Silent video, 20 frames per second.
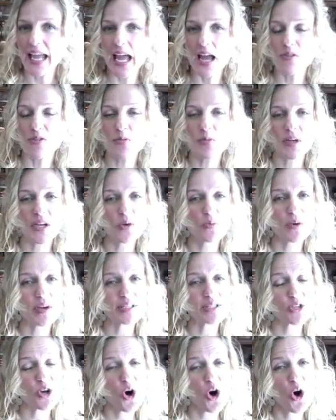Everybody
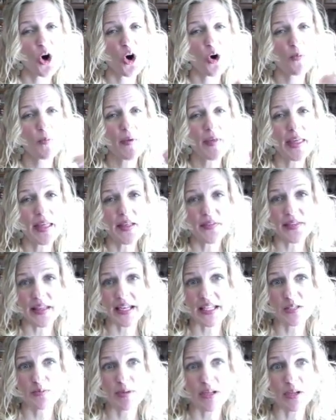wants a home that
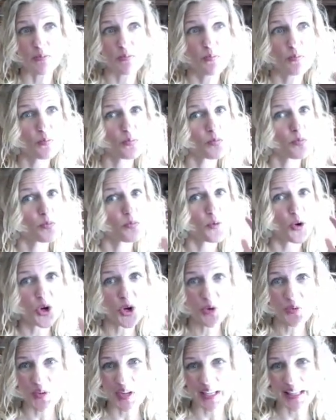has been
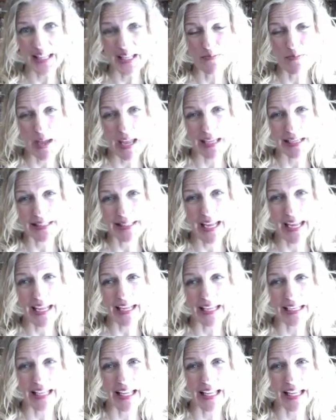perfectly maintained.